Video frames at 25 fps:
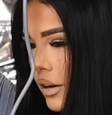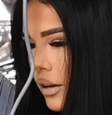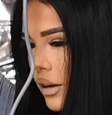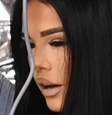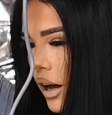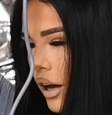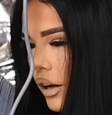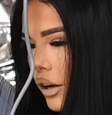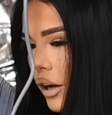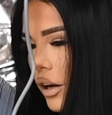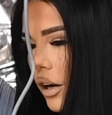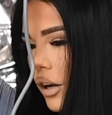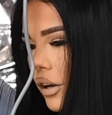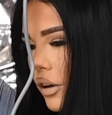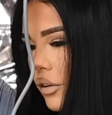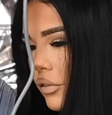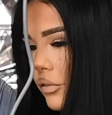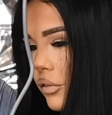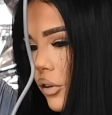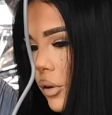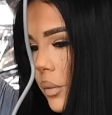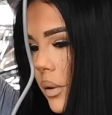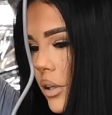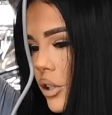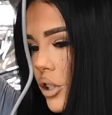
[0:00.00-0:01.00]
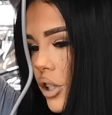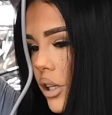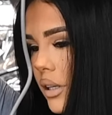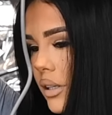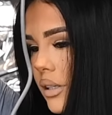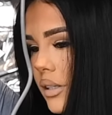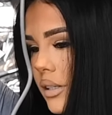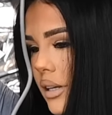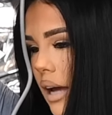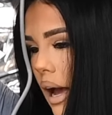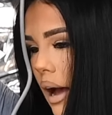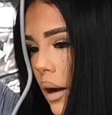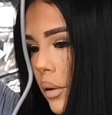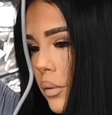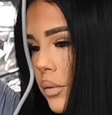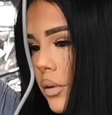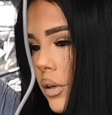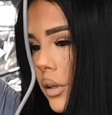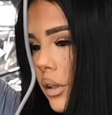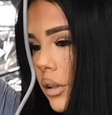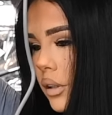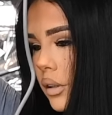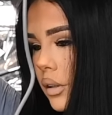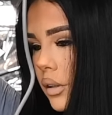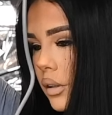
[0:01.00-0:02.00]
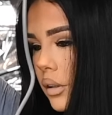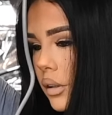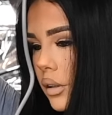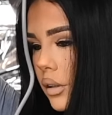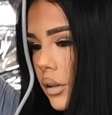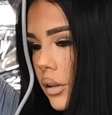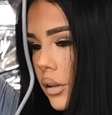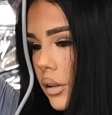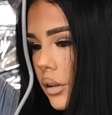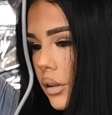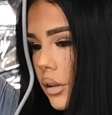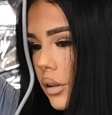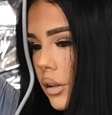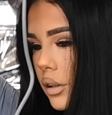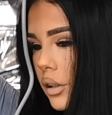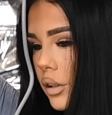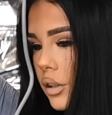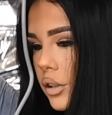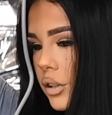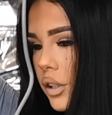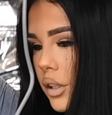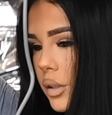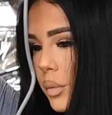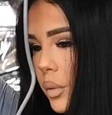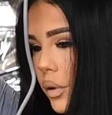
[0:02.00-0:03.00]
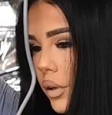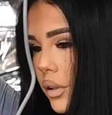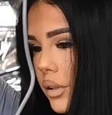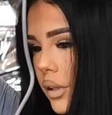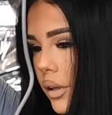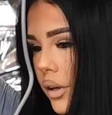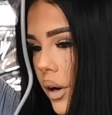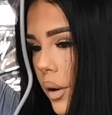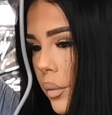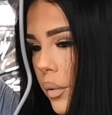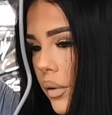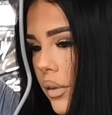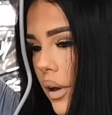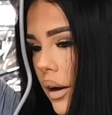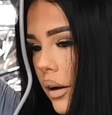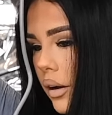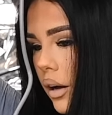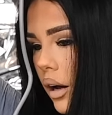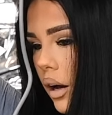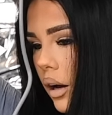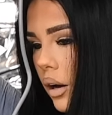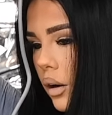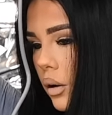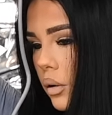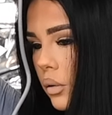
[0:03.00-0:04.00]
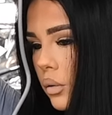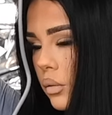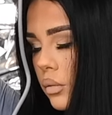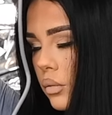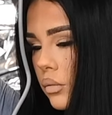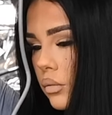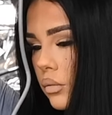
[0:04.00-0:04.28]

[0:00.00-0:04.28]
I go like a few inches down, just because I don't want that curl